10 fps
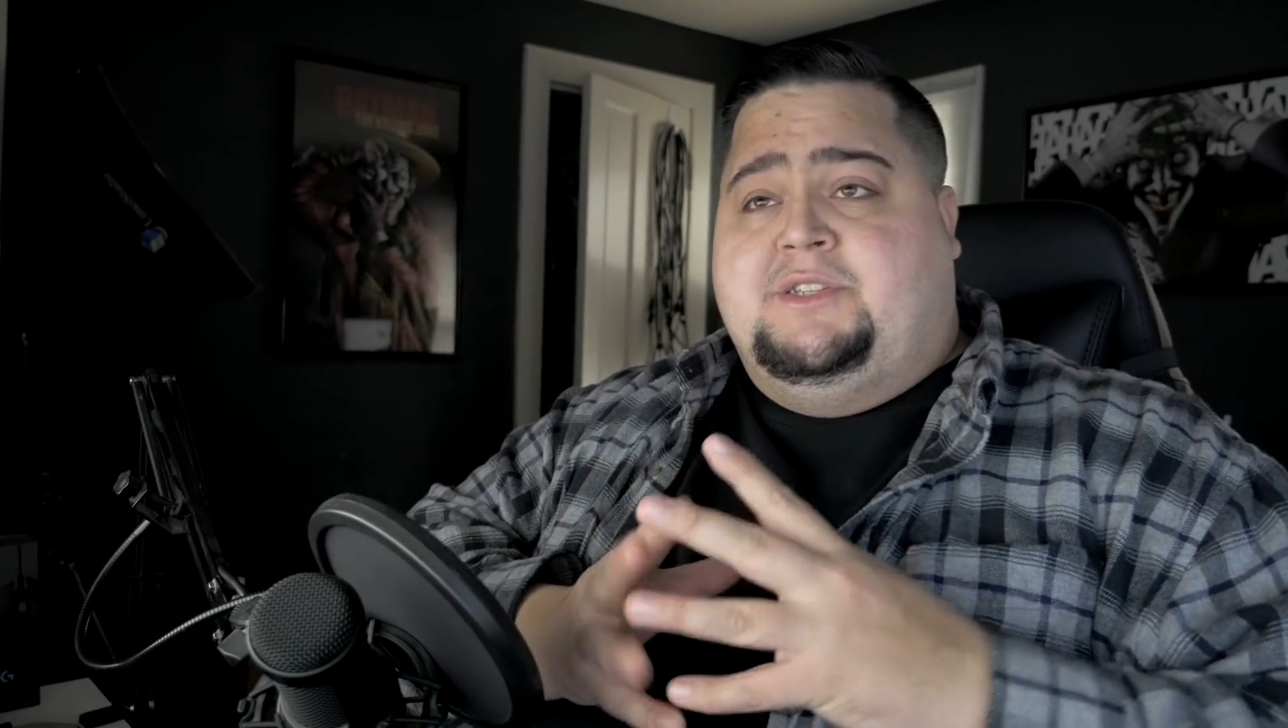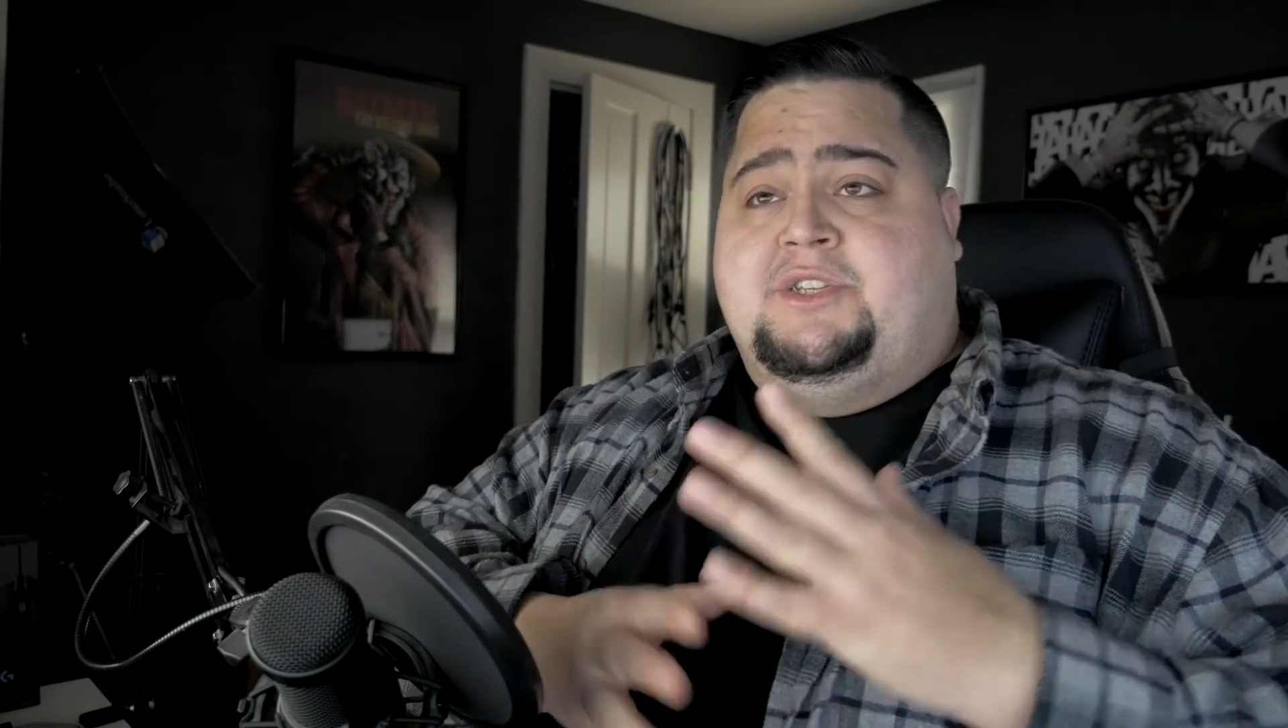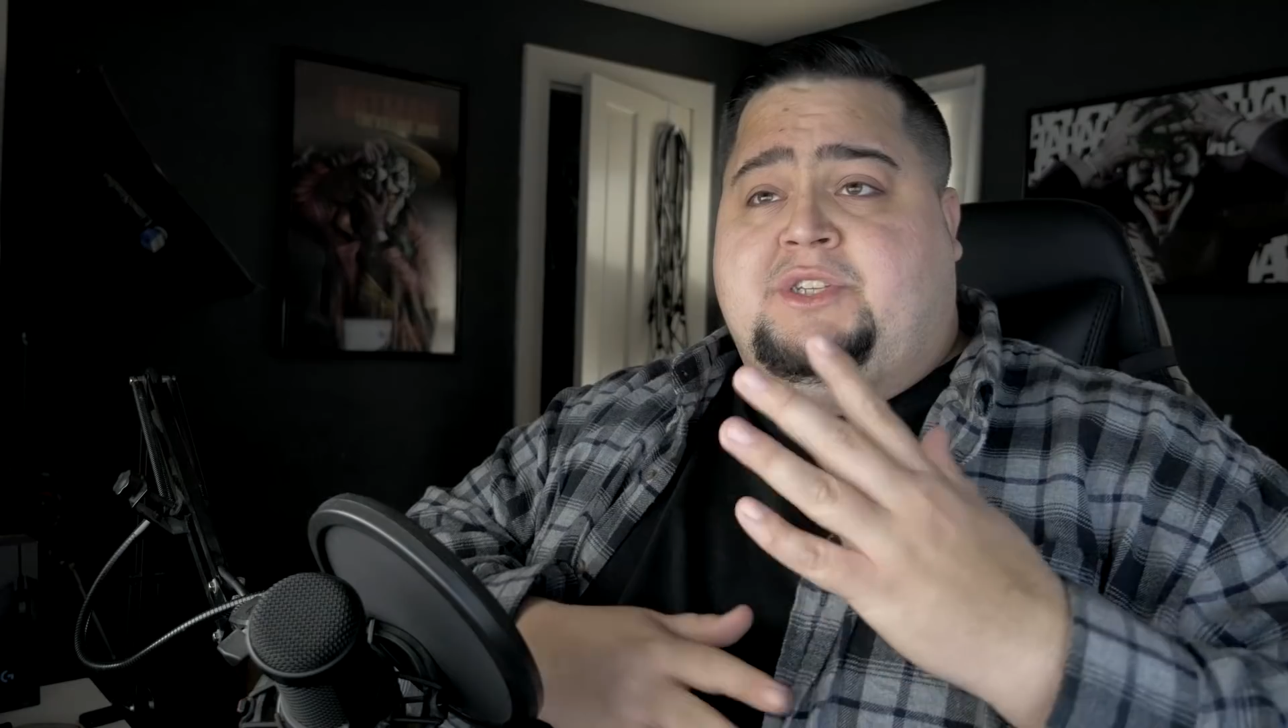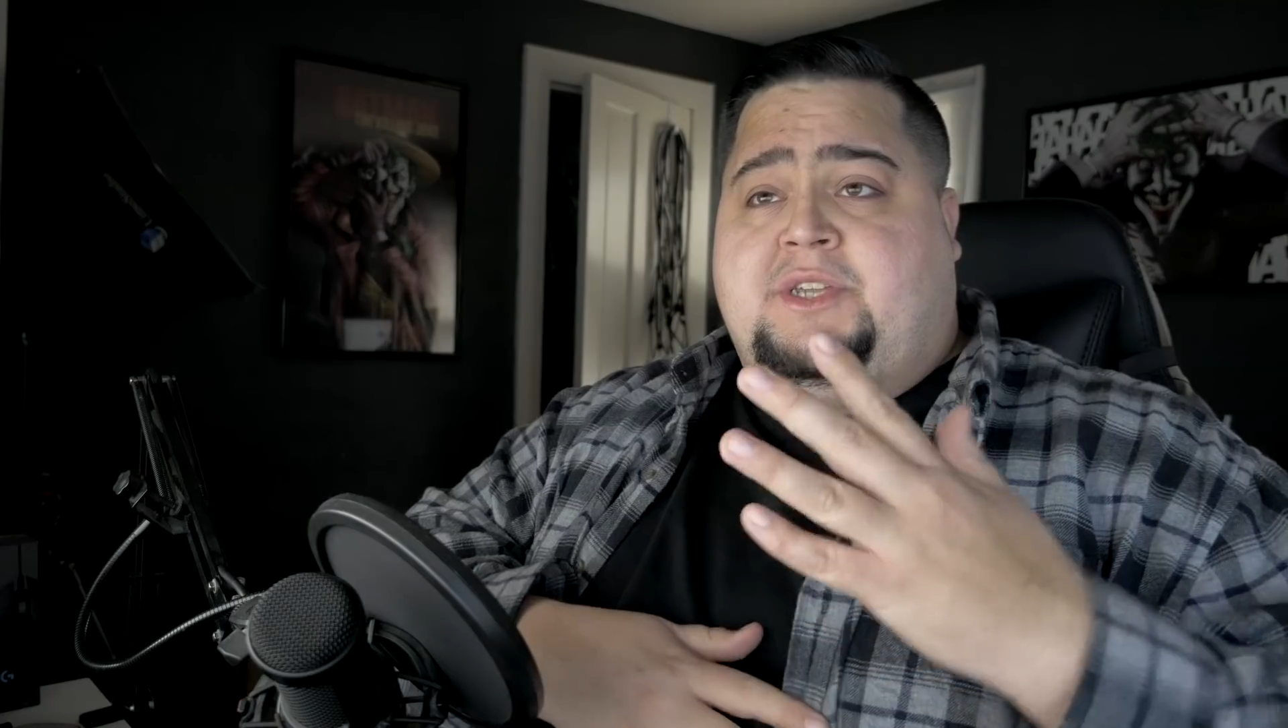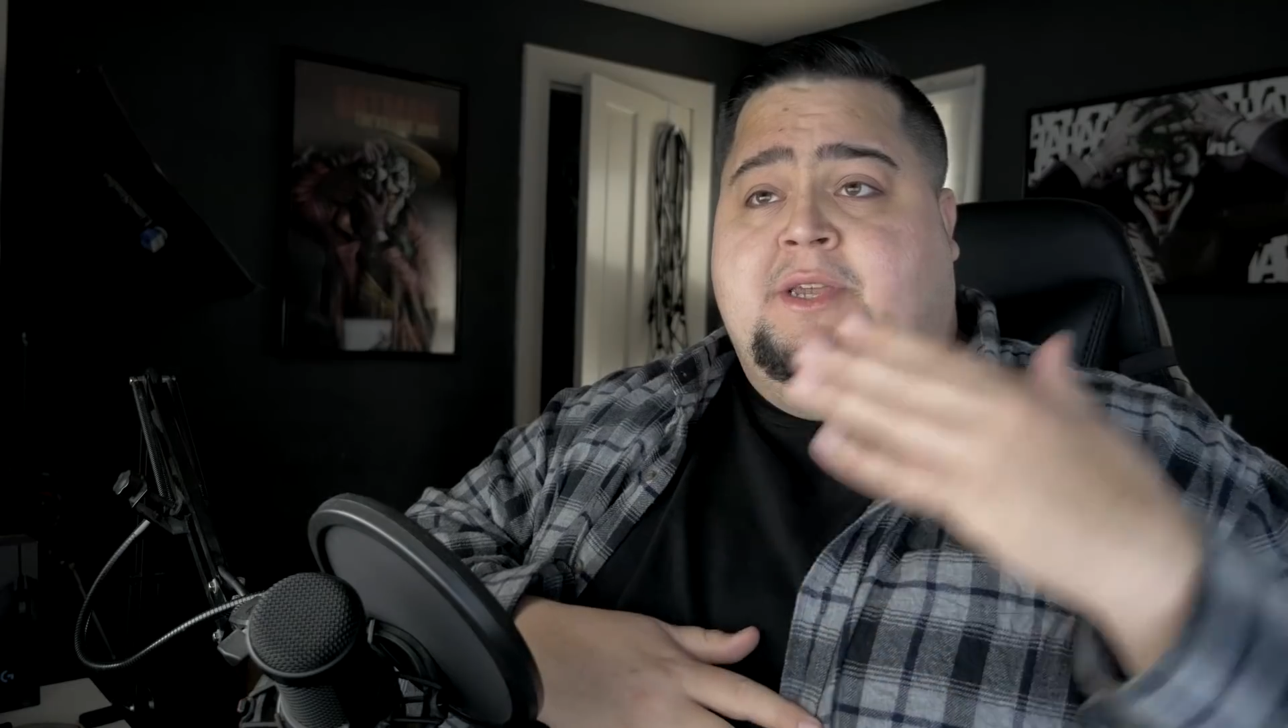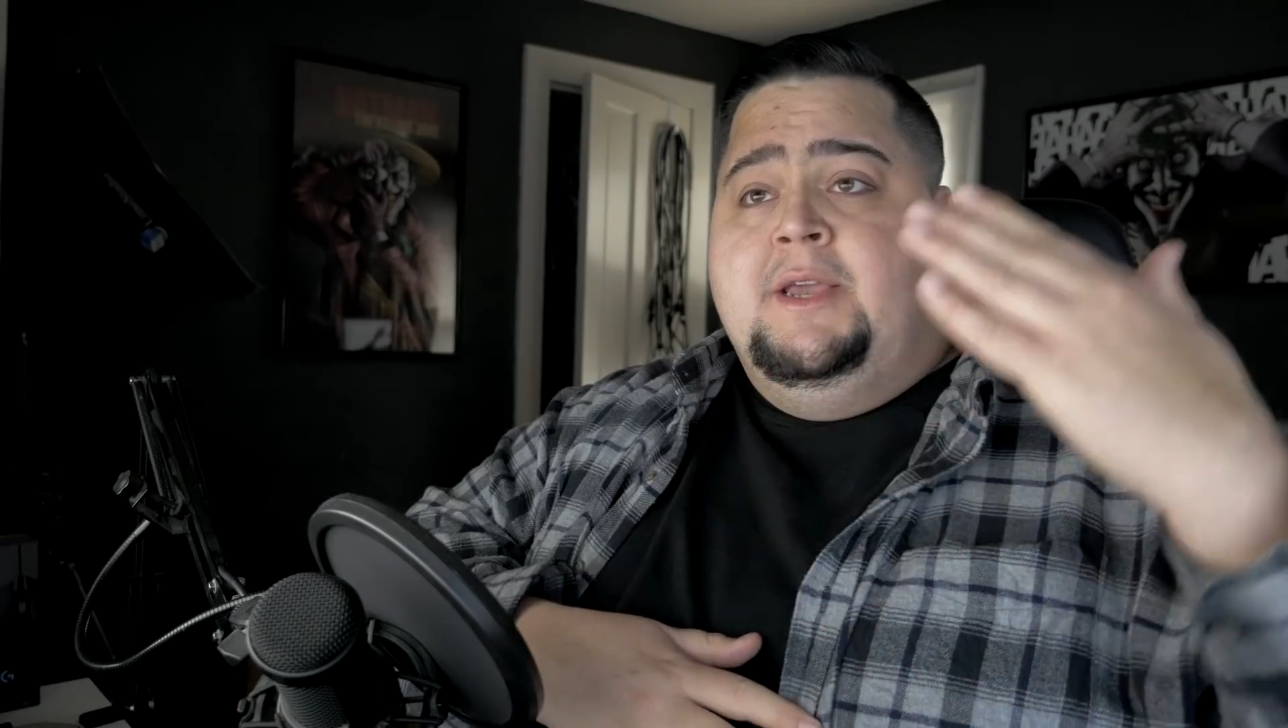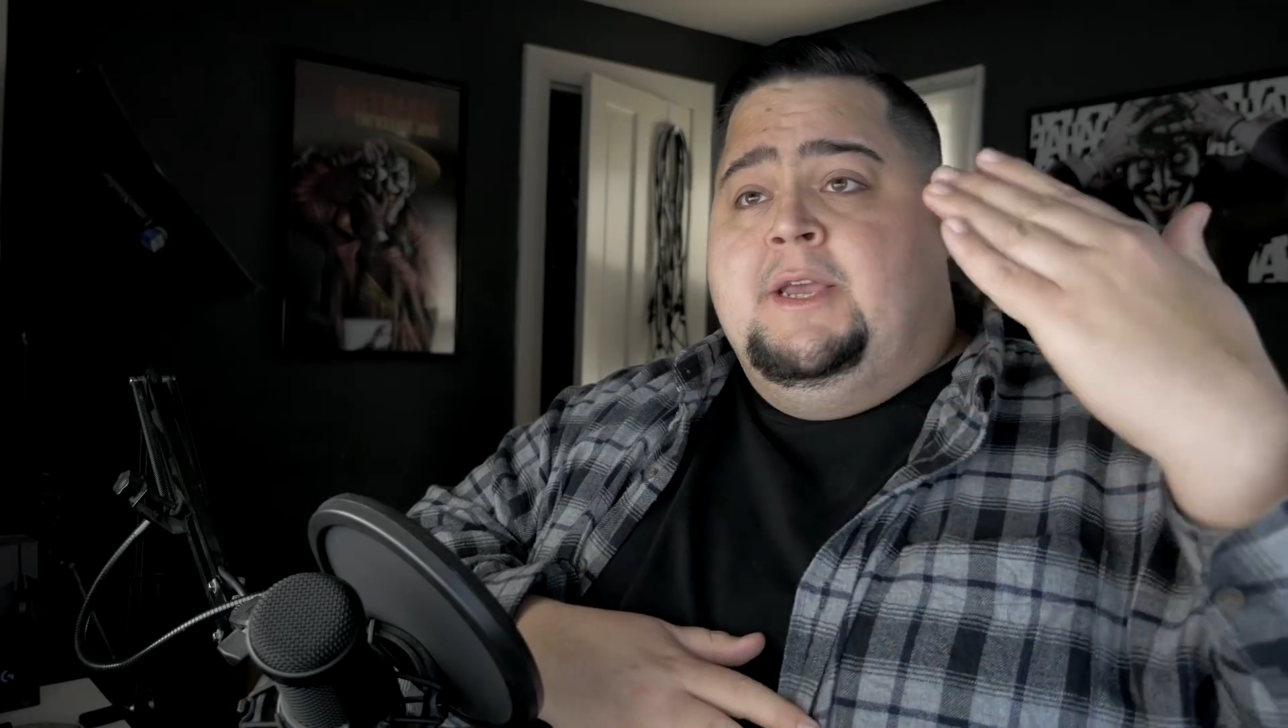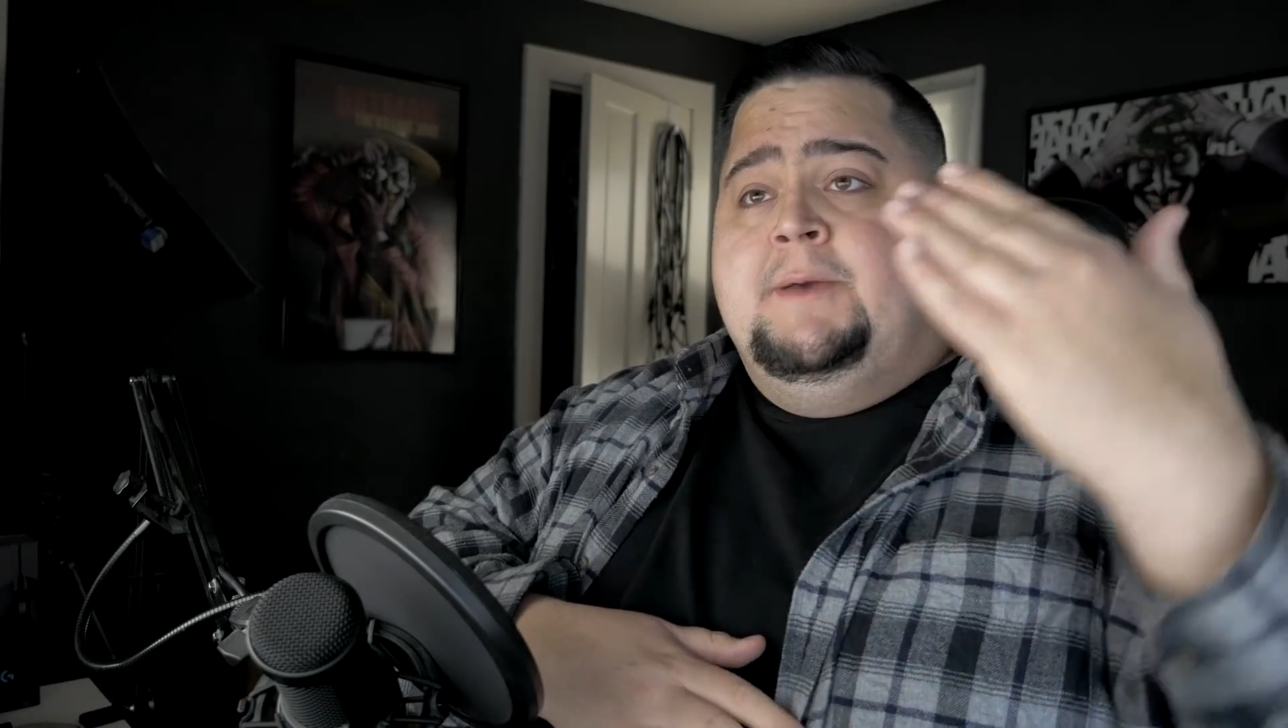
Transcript: to see